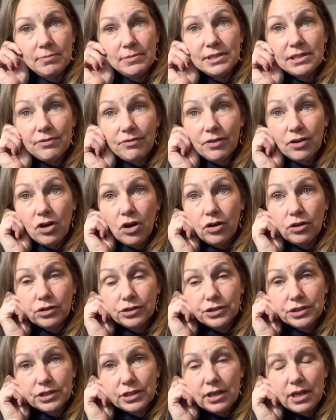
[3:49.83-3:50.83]

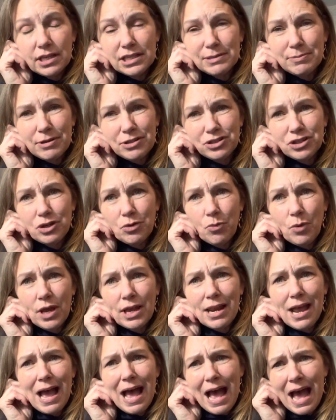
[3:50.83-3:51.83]
difficult, especially
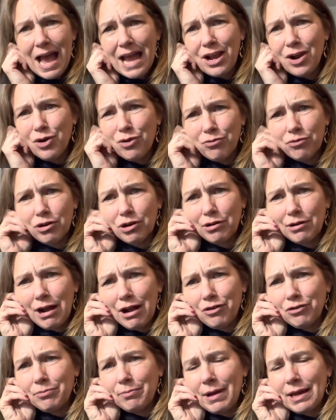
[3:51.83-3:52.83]
when I
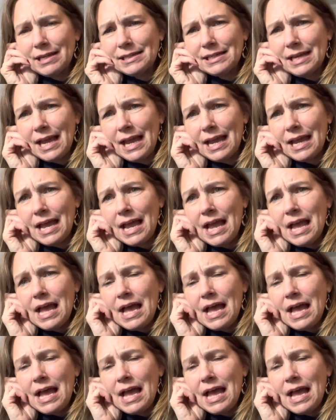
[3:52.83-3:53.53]
overcrowd my day.